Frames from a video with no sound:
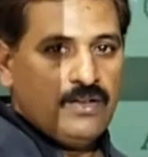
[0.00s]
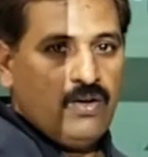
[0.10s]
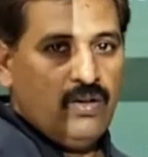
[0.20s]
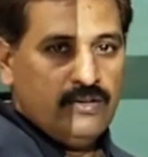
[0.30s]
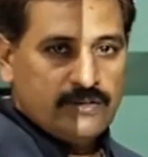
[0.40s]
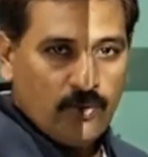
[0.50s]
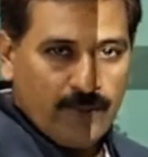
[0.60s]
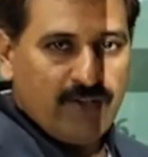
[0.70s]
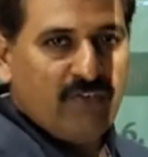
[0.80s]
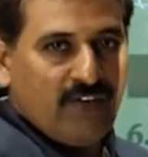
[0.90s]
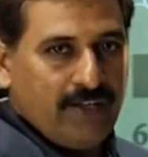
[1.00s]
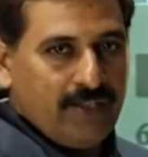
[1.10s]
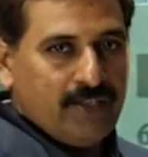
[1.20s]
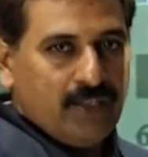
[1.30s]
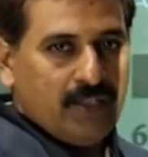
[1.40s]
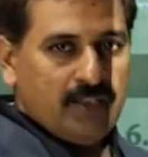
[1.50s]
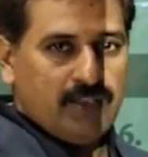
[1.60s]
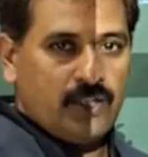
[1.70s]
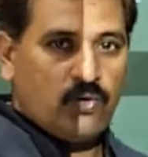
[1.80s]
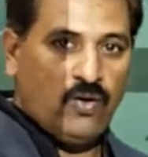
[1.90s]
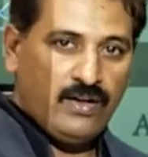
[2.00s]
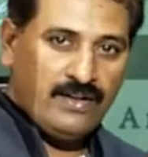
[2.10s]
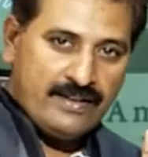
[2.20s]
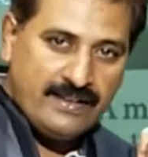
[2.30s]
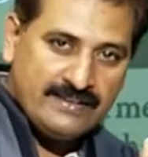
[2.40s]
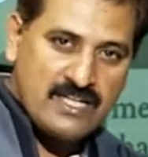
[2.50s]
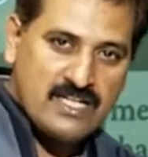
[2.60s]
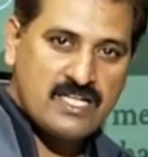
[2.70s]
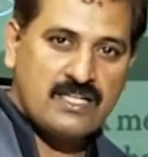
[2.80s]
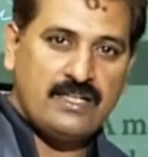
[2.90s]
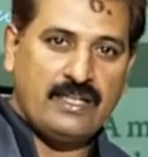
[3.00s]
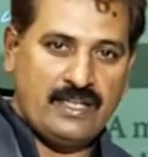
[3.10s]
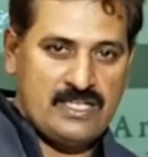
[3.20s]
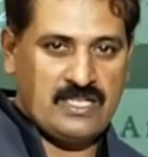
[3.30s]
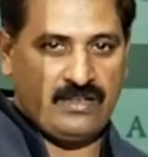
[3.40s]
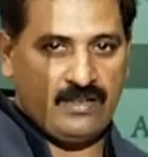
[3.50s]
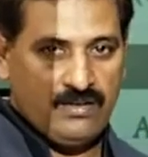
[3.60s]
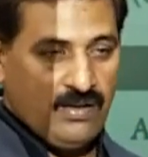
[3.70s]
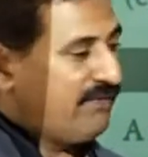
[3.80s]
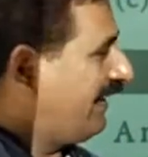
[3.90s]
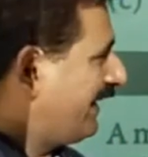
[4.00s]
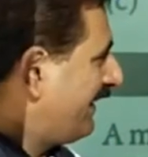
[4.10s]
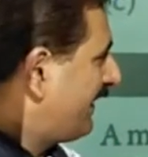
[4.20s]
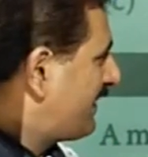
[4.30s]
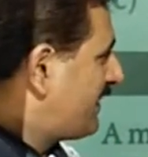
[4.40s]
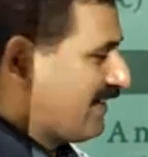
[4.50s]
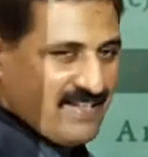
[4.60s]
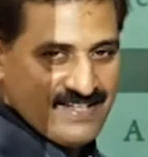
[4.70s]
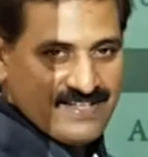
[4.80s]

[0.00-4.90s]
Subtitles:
also verified the quantization nature of electric charge.